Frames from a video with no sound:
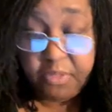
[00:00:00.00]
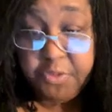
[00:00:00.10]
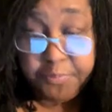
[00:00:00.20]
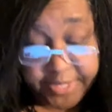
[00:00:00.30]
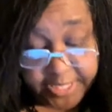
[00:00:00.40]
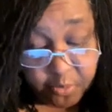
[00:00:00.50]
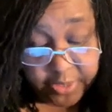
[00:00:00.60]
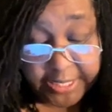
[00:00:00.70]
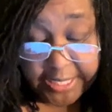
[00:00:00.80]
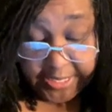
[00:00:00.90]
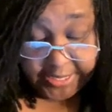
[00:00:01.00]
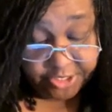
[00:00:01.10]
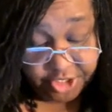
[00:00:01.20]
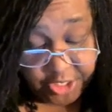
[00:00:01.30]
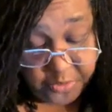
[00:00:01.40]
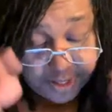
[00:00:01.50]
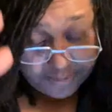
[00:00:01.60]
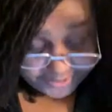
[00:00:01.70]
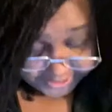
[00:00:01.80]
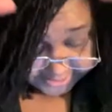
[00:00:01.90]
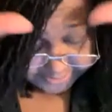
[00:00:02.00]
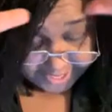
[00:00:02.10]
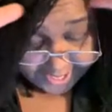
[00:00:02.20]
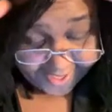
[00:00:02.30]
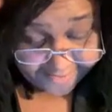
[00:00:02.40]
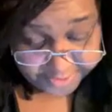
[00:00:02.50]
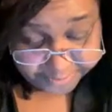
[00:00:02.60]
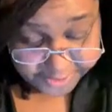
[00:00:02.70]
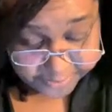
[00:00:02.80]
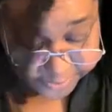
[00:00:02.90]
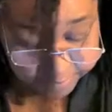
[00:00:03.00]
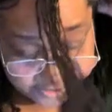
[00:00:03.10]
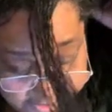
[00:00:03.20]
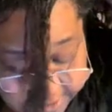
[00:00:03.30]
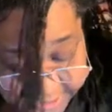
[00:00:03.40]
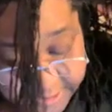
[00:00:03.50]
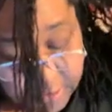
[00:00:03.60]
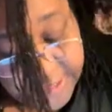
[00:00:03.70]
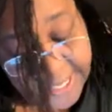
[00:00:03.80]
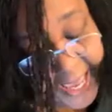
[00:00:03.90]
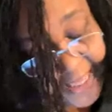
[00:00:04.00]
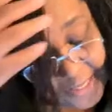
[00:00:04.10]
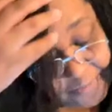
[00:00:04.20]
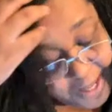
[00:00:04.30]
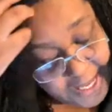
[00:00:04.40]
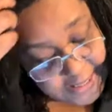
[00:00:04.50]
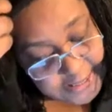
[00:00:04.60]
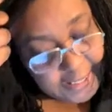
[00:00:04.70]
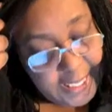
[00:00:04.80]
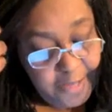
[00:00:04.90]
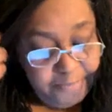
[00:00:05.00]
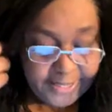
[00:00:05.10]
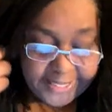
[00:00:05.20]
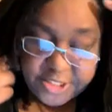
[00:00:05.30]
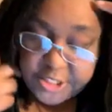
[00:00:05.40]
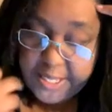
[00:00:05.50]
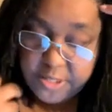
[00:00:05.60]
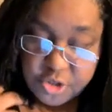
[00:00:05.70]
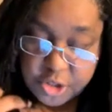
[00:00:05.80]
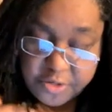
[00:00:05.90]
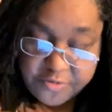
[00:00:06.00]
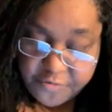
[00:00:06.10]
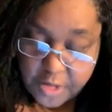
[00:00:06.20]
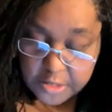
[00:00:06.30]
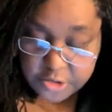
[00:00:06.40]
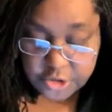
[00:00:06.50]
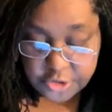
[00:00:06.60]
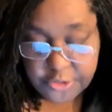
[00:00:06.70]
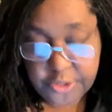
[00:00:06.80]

The Penguin. Now she went up against some heavy people. Those Kathy Bates and Kate Blanchett and Jodie Foster,